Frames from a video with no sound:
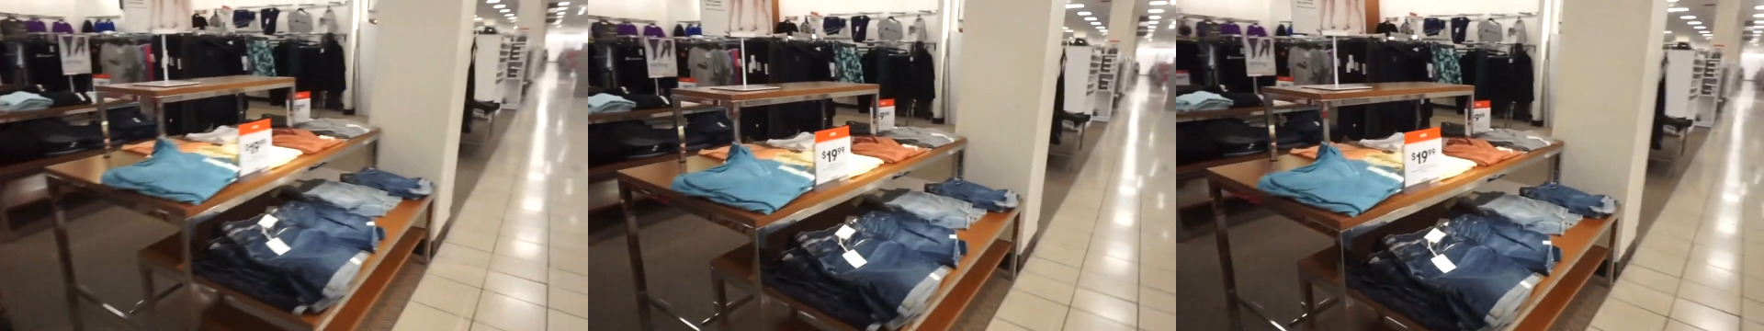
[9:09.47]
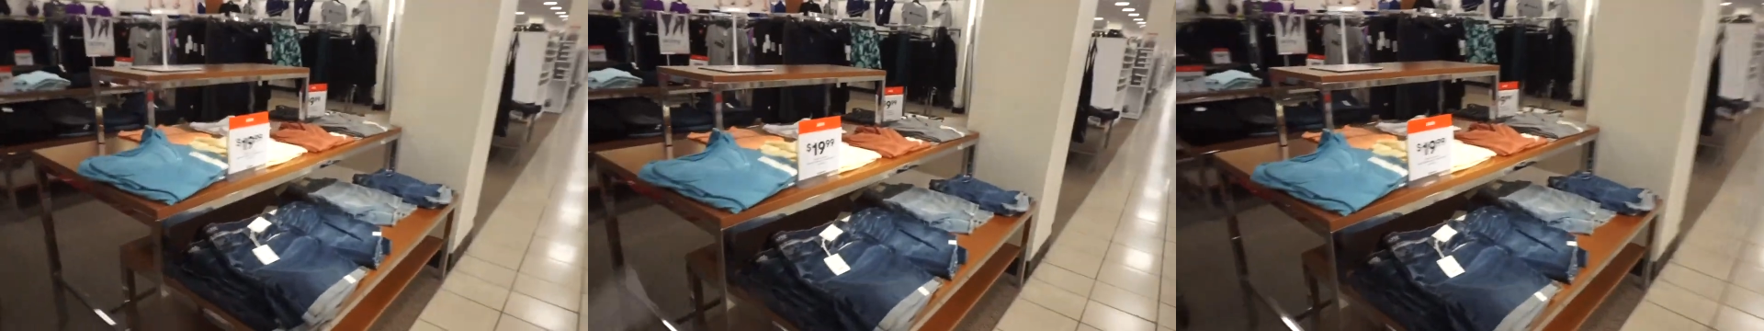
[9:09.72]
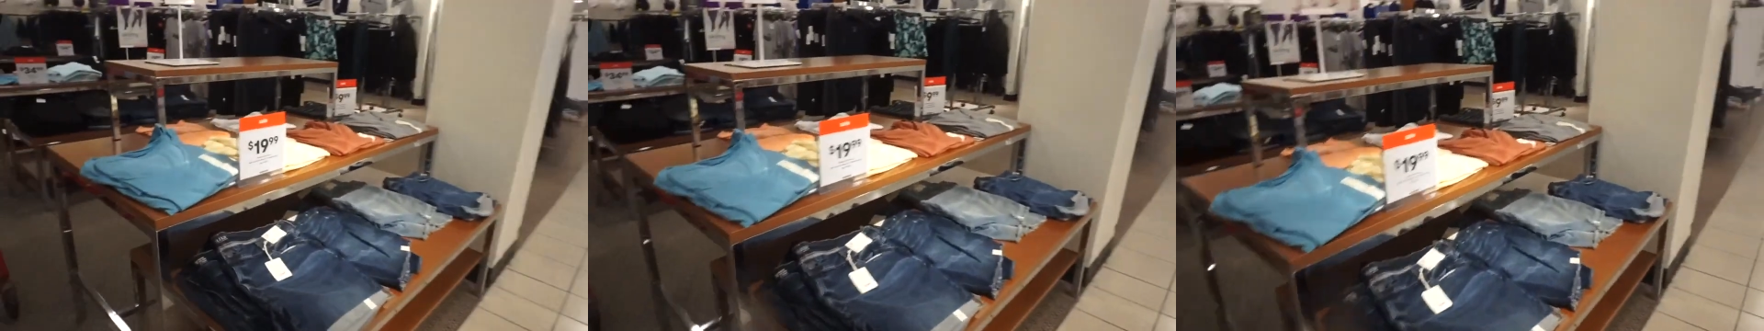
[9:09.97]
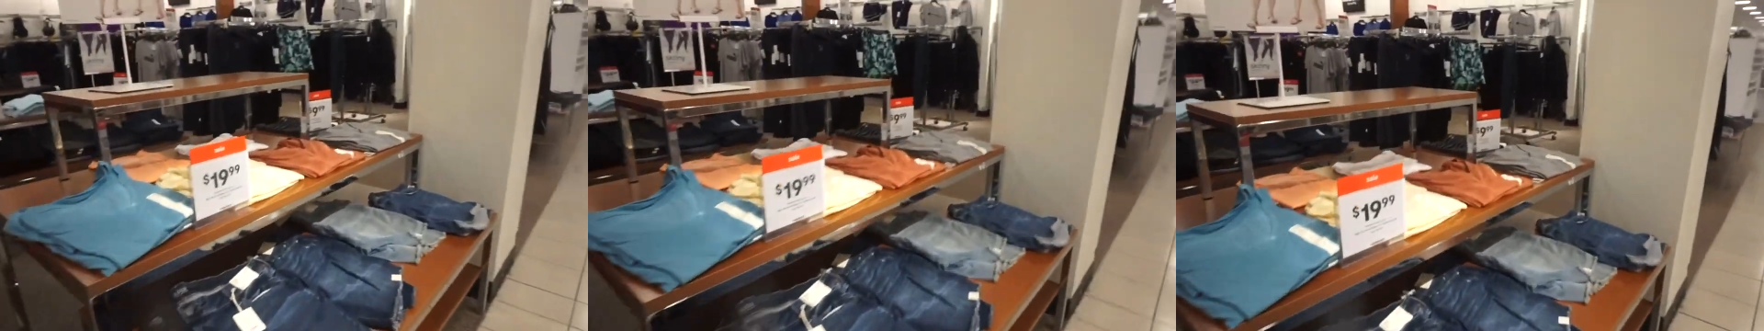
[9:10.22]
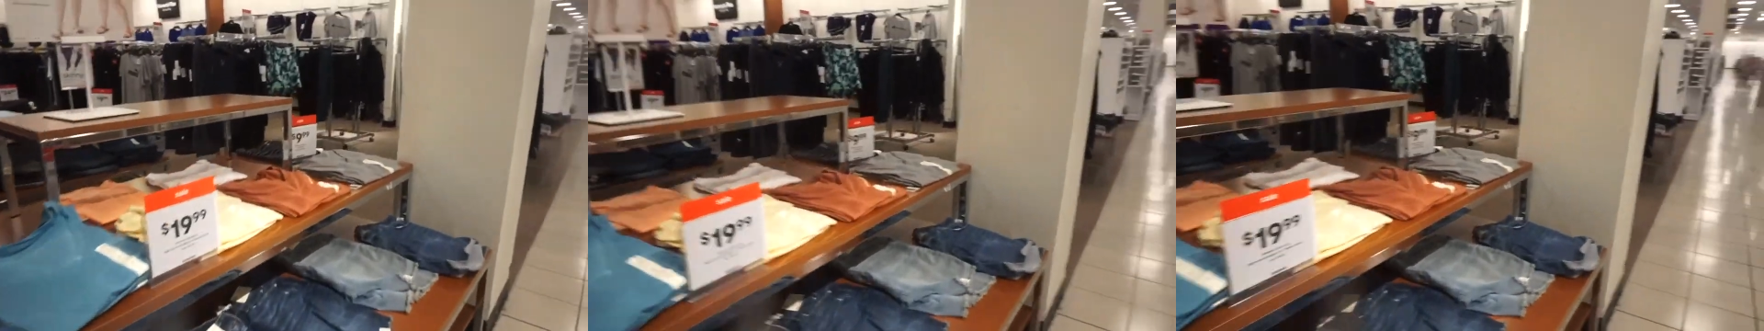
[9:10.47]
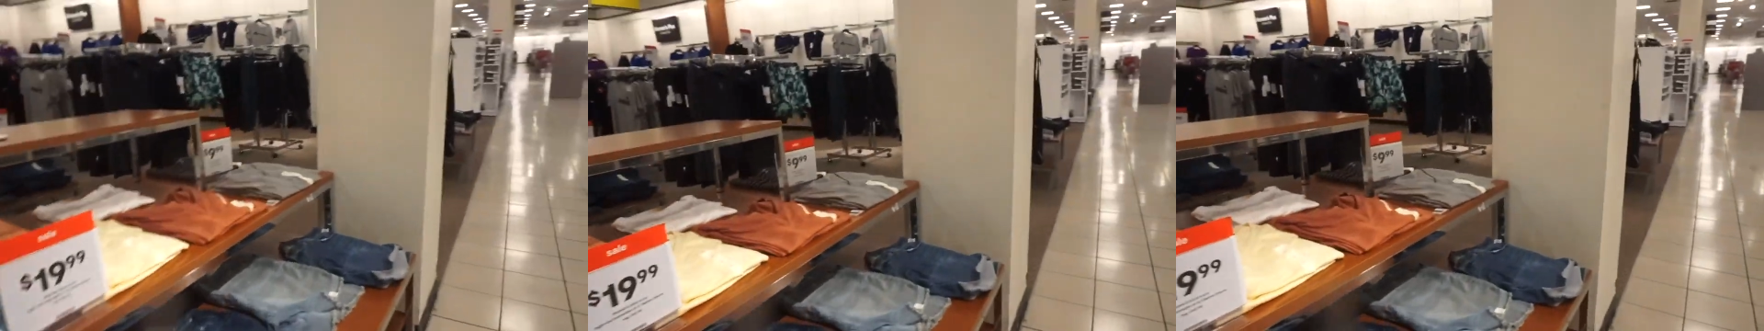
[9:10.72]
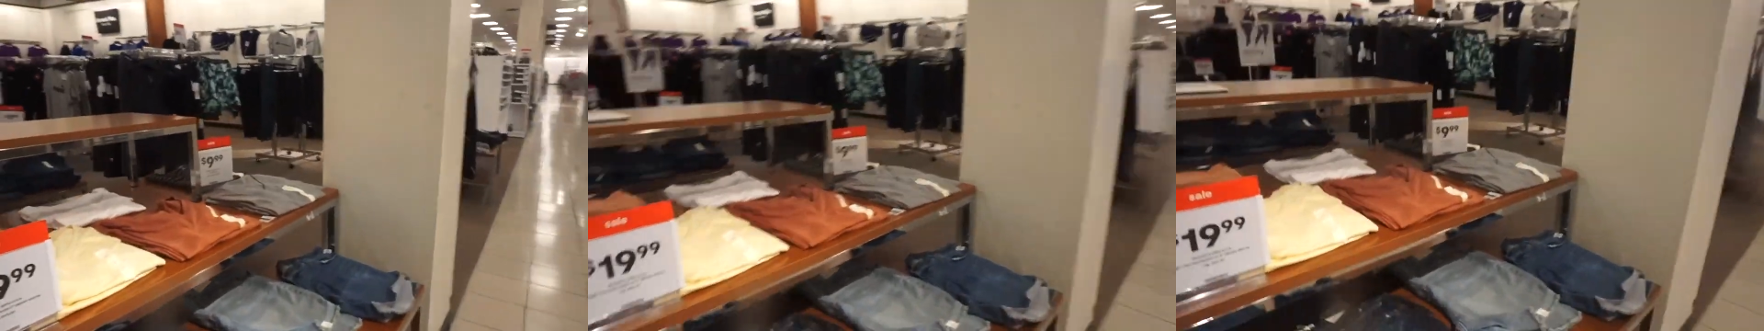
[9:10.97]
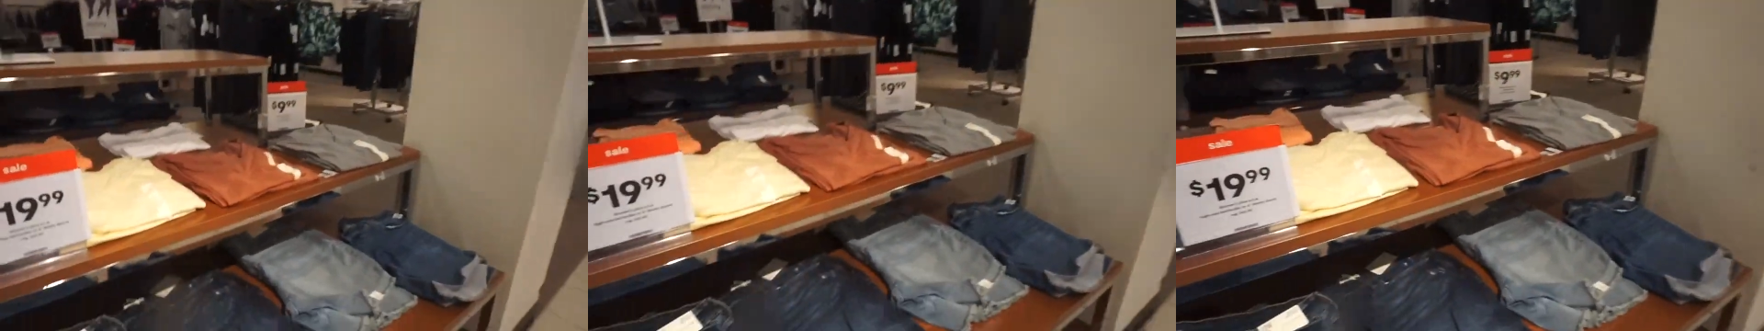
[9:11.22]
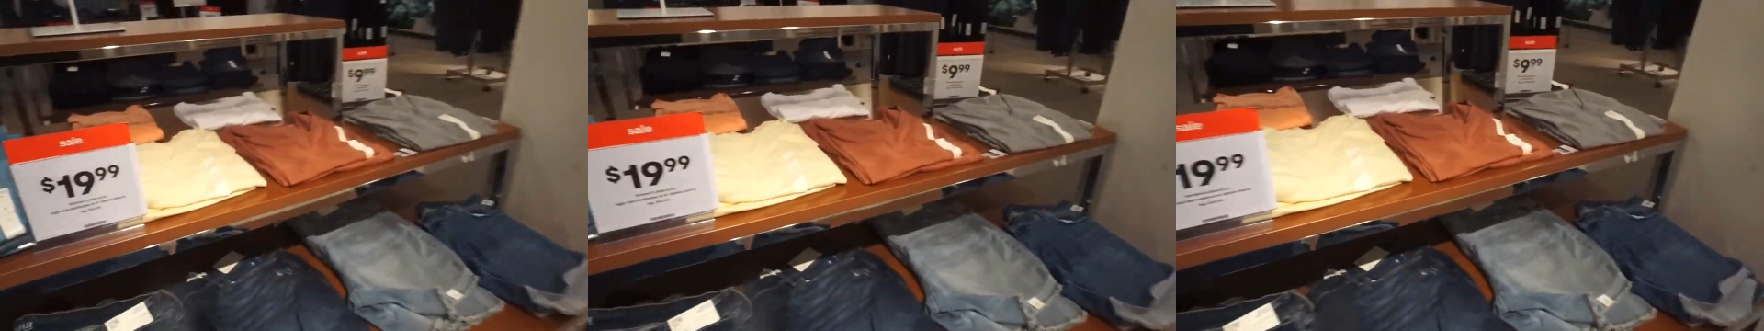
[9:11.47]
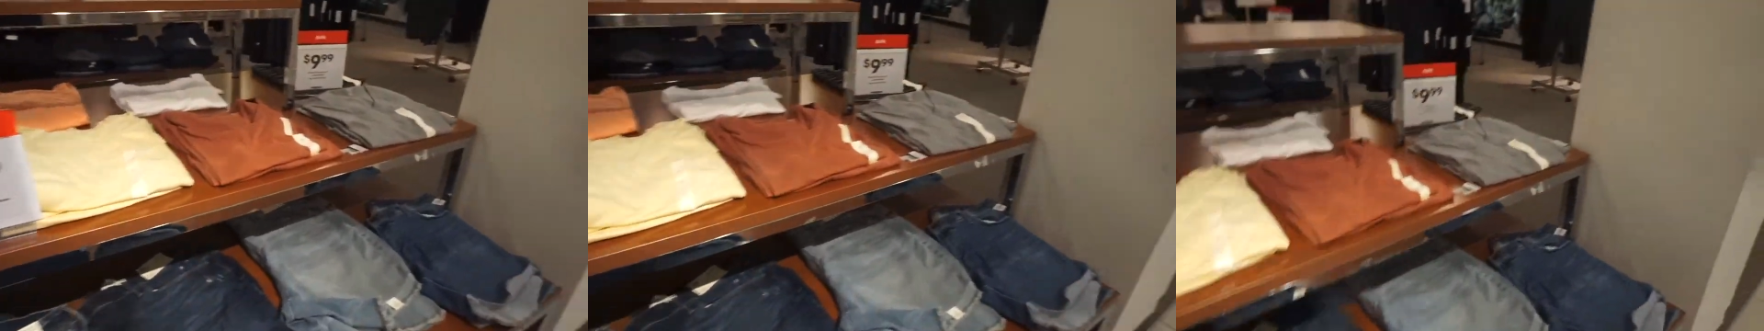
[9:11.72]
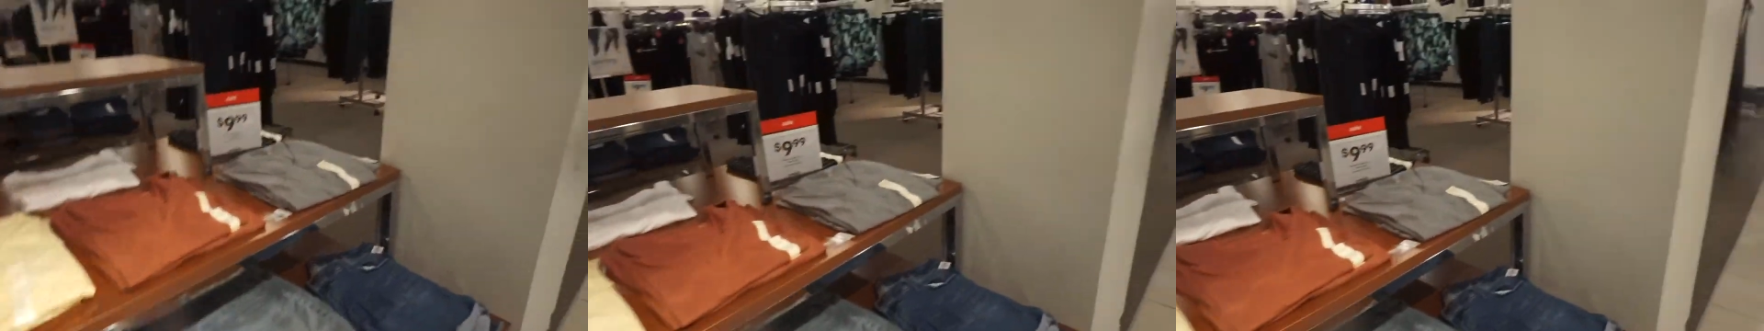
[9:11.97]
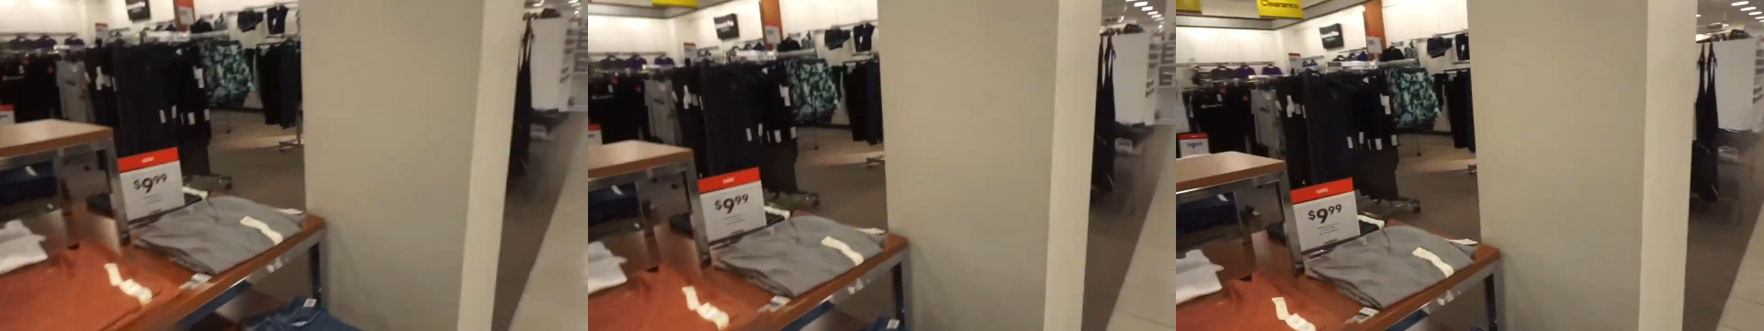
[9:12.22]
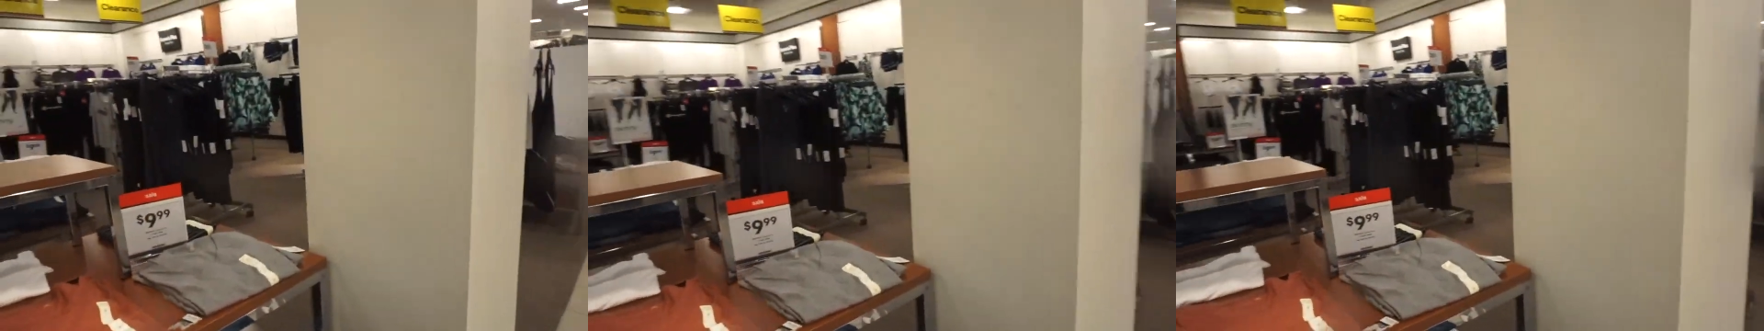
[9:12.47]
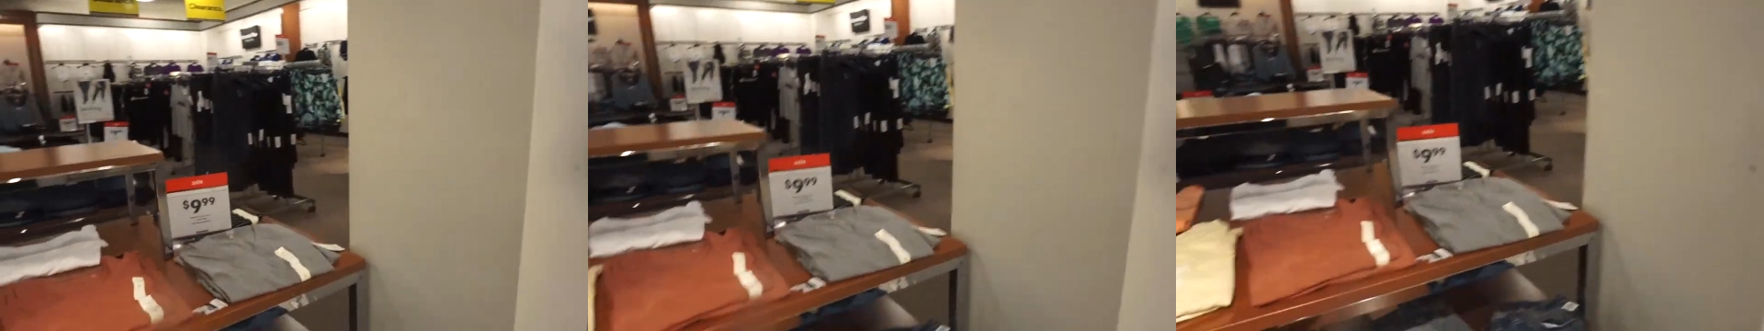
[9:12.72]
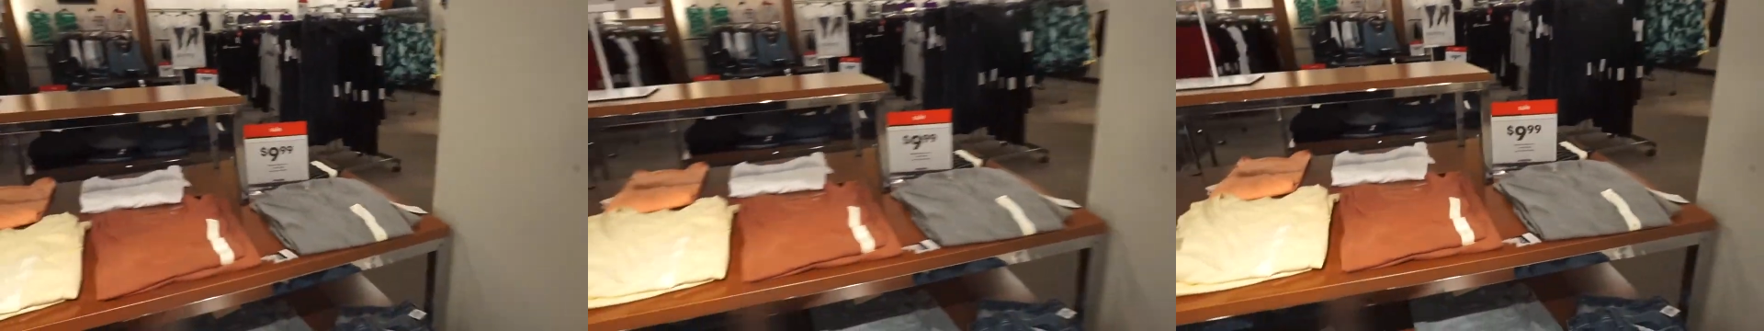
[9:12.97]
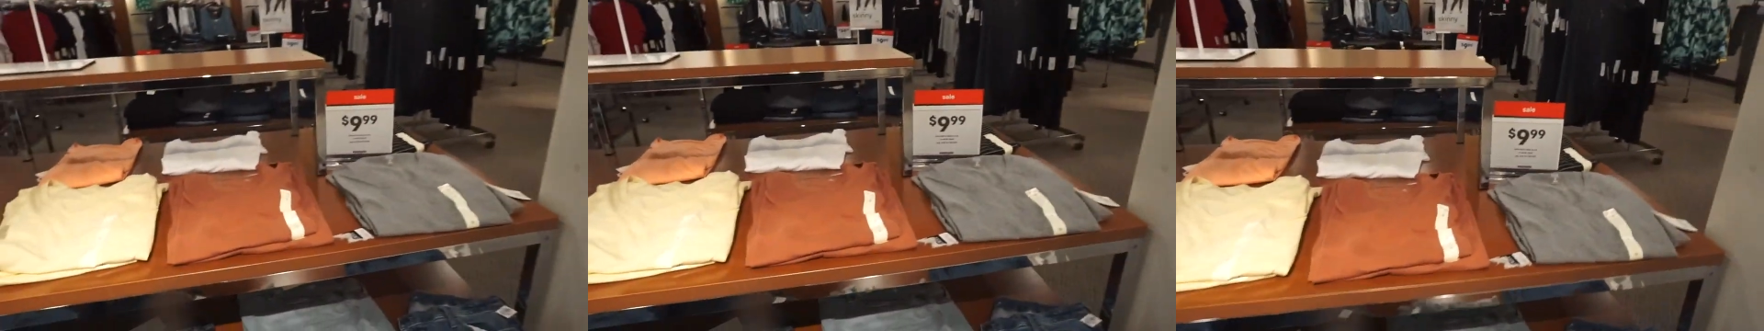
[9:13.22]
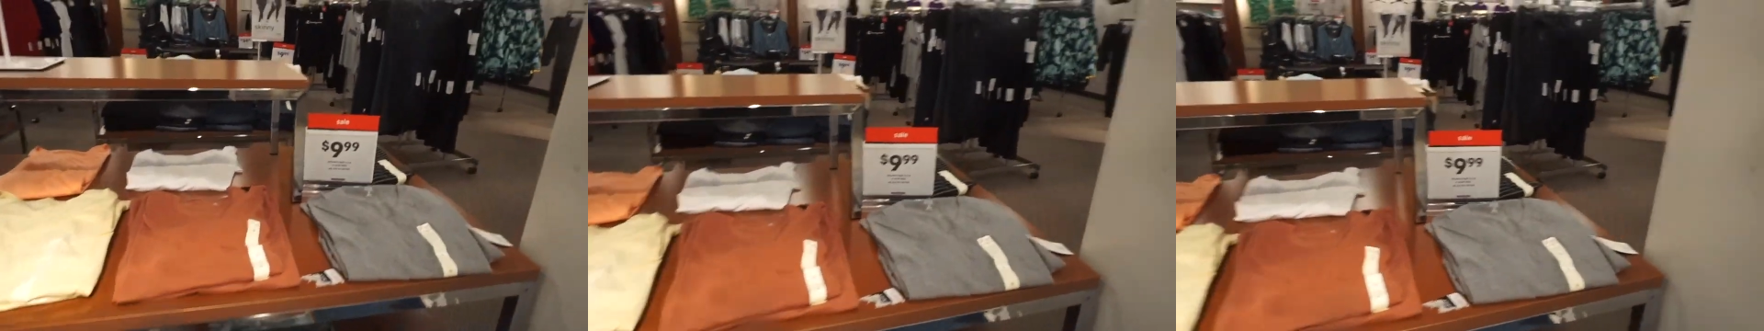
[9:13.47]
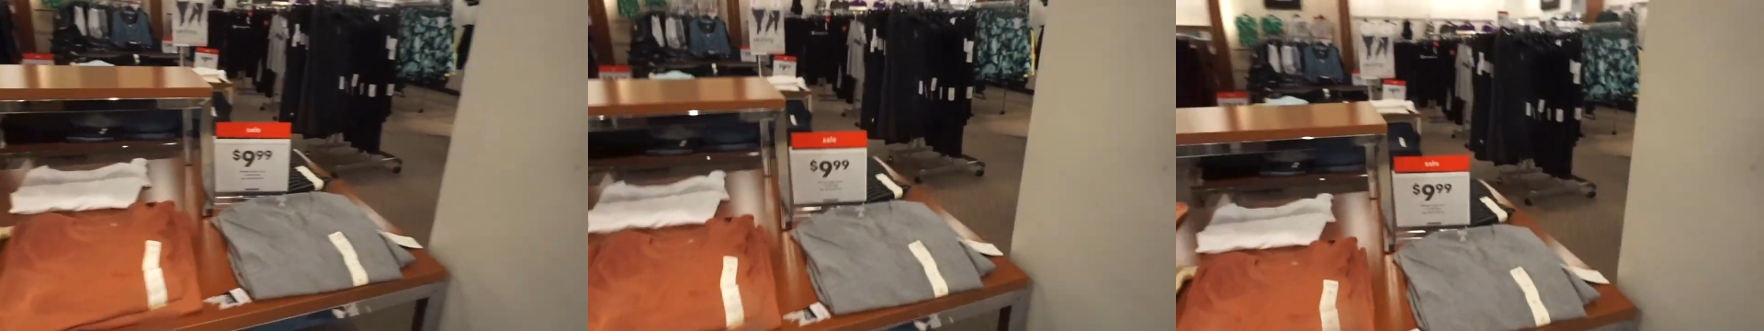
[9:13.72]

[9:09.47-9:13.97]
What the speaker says: Nobody's mouth can be seen.